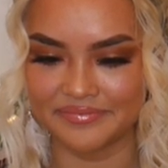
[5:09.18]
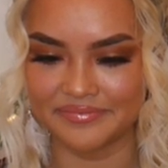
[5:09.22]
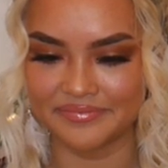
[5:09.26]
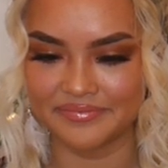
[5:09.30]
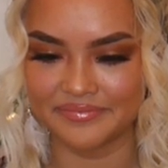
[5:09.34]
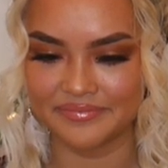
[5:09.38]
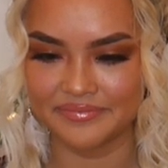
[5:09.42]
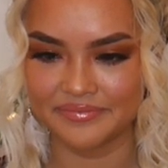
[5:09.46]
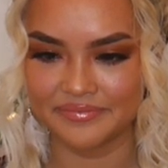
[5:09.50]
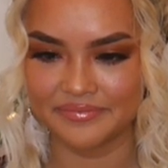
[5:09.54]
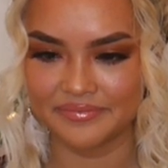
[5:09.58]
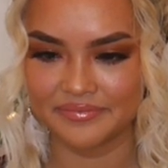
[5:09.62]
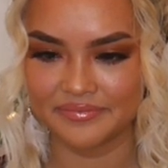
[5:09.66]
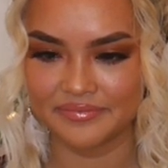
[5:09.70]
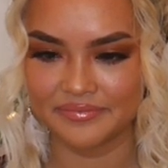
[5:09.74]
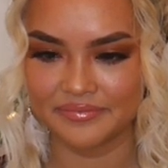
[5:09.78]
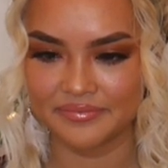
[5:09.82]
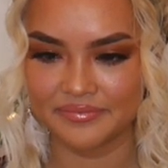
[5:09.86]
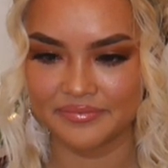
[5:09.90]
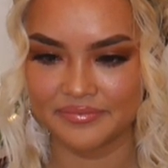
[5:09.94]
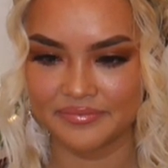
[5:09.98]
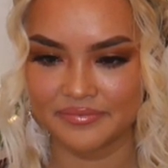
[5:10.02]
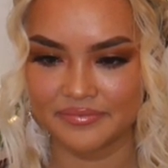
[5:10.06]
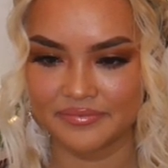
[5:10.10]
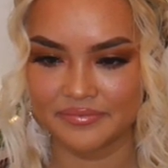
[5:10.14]

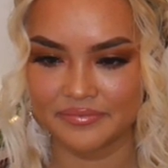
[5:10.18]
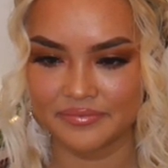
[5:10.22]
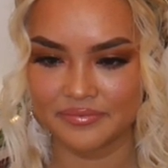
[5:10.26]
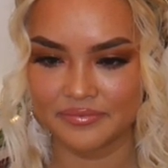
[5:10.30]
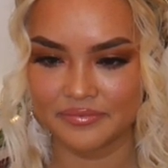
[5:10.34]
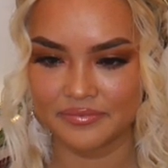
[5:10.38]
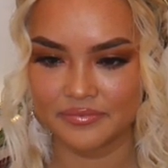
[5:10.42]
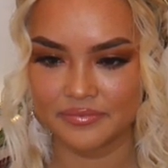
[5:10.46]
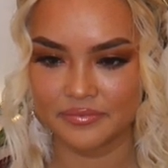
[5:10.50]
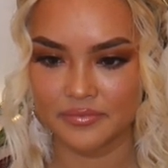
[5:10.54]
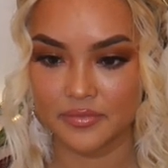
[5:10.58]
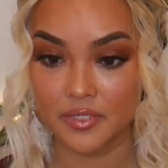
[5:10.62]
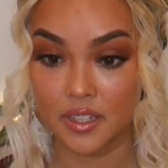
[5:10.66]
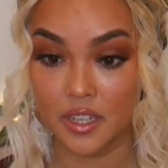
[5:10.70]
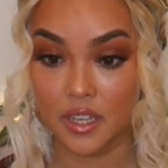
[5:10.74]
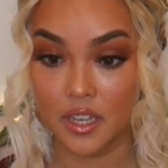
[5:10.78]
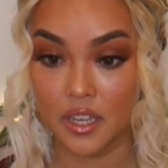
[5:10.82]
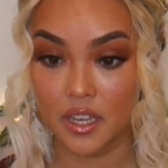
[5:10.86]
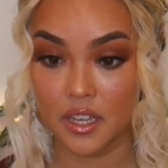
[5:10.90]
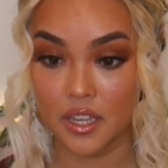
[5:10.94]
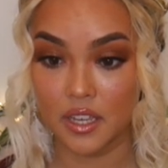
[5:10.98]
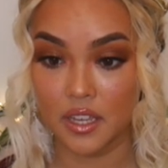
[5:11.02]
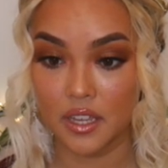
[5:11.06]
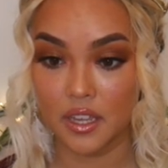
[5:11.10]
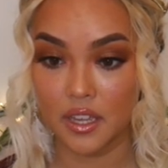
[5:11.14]

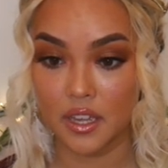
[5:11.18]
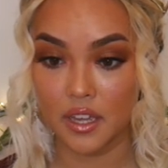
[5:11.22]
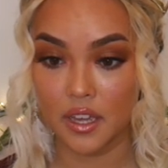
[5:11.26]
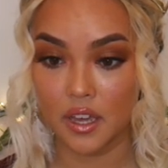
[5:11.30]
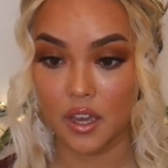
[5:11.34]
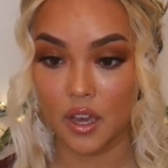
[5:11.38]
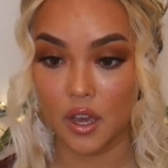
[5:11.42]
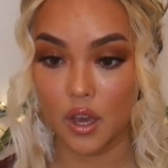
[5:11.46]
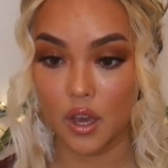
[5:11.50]
This person isn't speaking.